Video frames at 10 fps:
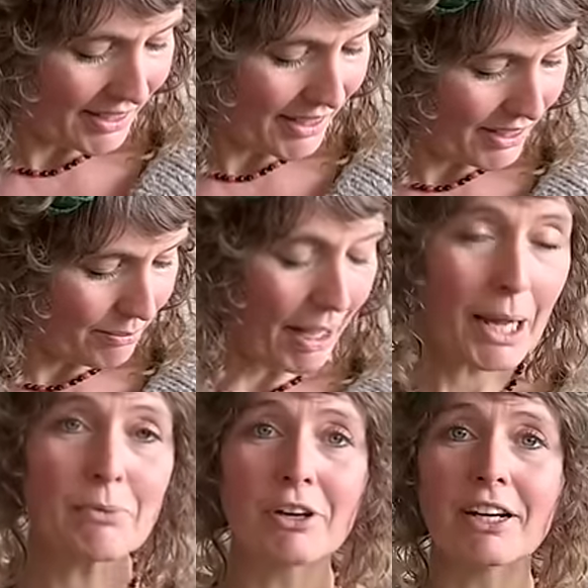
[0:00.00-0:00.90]

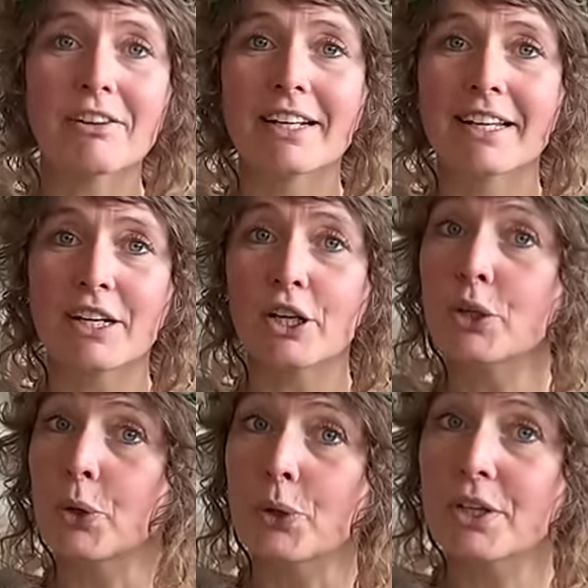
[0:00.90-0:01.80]
I'm wearing
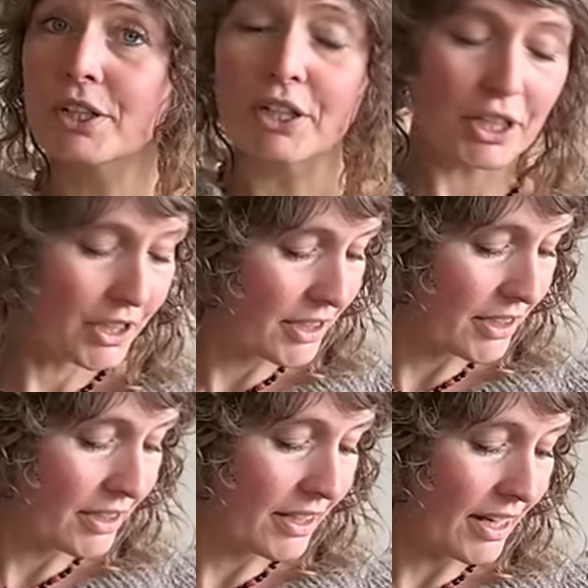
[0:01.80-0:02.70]
an older
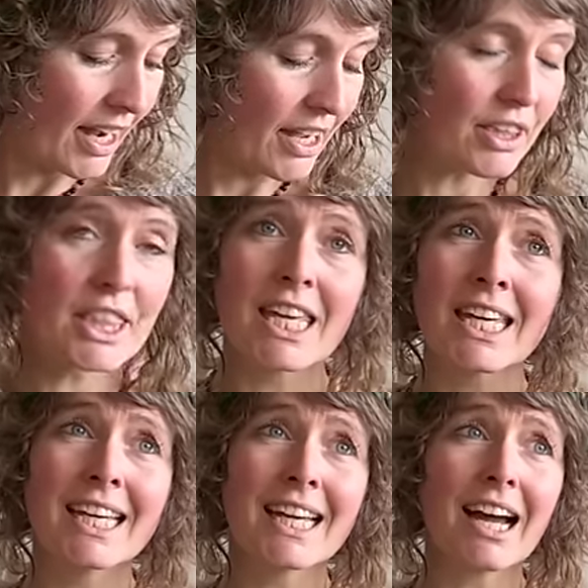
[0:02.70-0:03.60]
cardigan. I
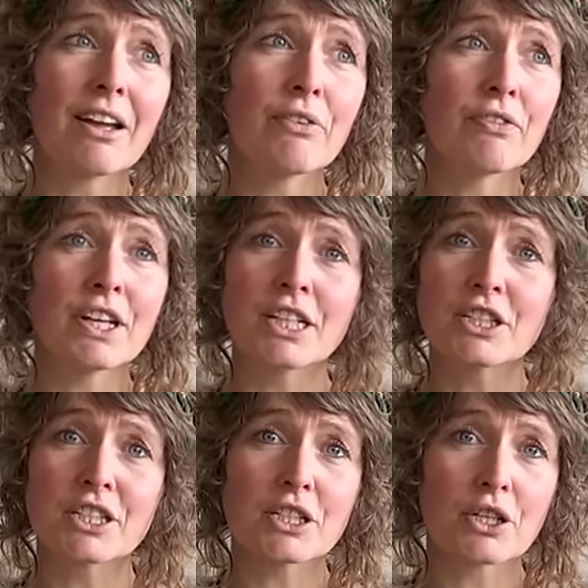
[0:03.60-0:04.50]
think I
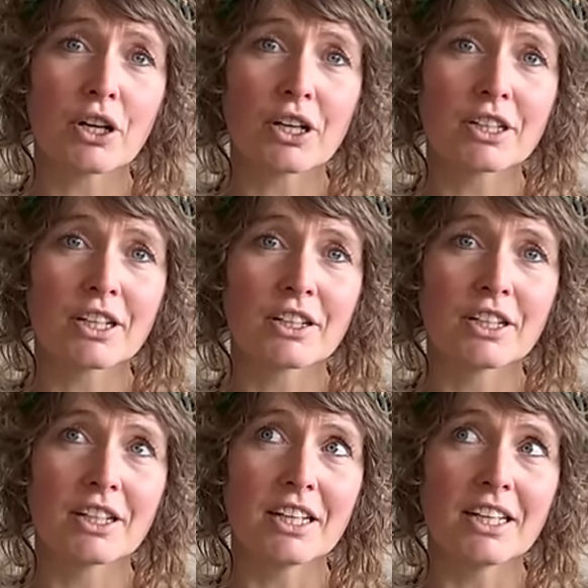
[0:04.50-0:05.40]
finished this
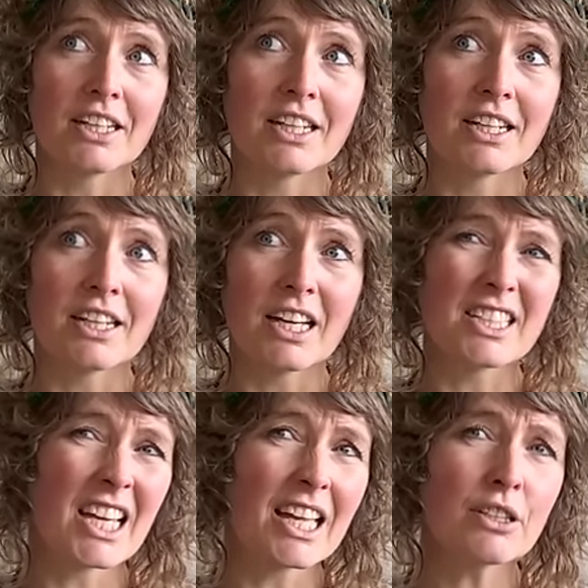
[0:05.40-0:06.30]
cardigan at
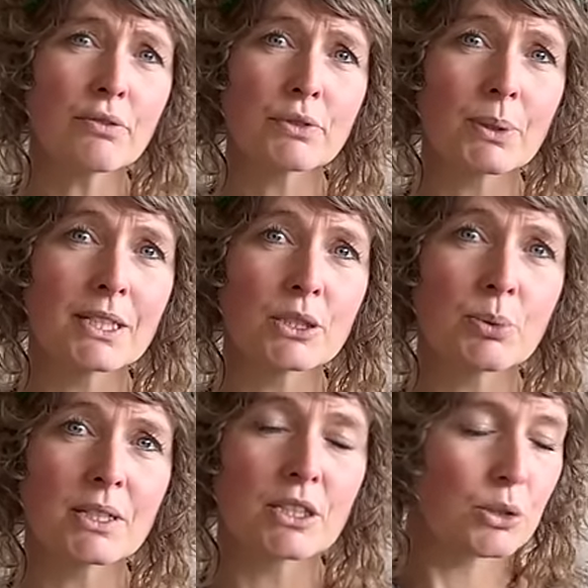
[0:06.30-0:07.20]
the end of
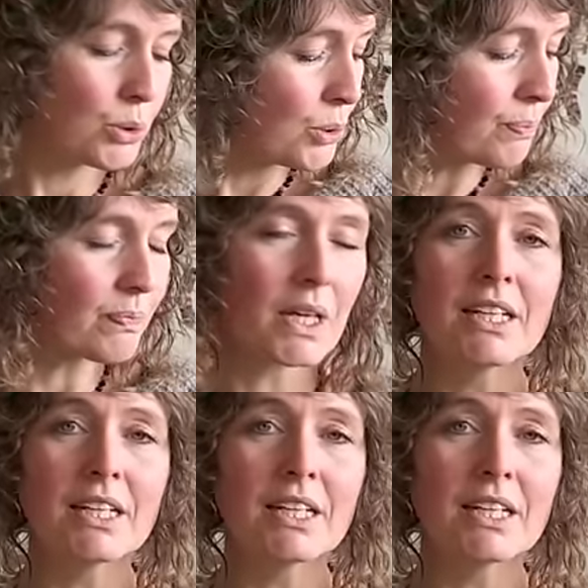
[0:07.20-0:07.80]
2022.